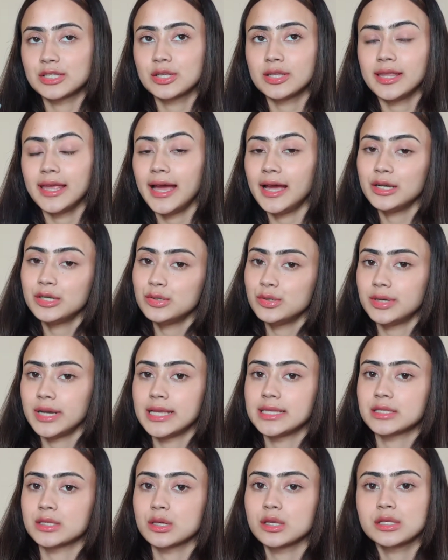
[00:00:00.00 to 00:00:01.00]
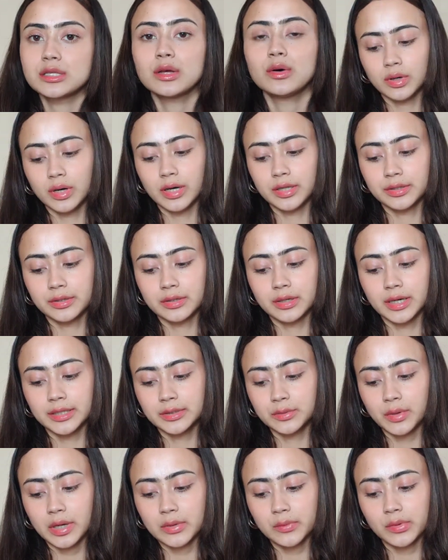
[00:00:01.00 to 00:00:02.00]
they had two cleansers. The
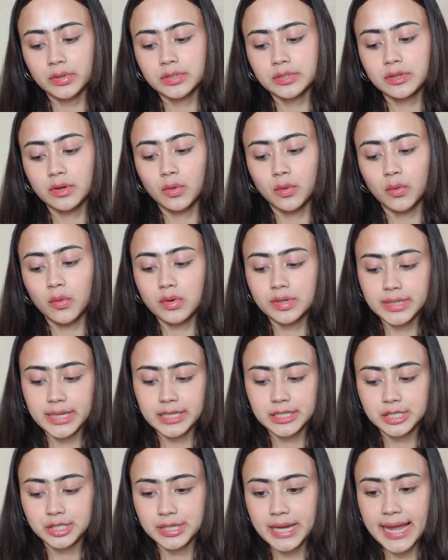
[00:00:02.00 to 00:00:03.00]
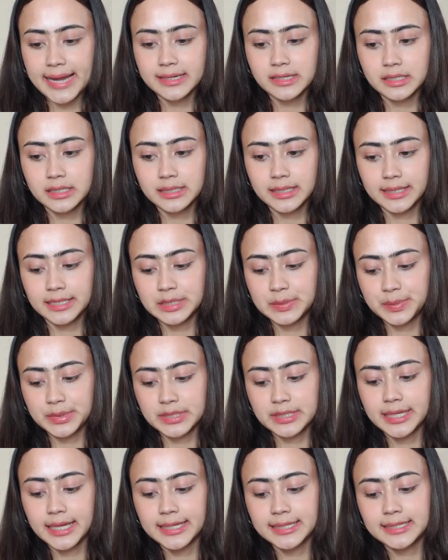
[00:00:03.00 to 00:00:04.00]
other one was the oat extract
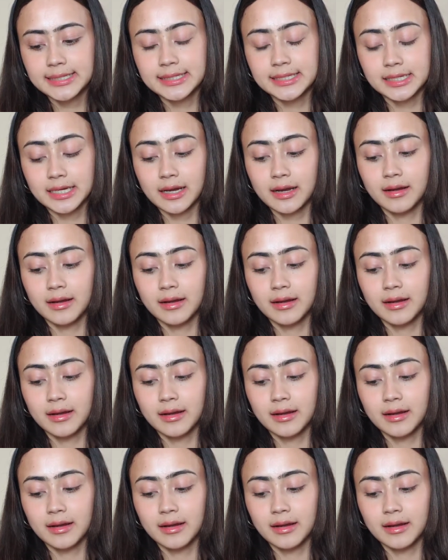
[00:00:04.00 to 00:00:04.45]
6%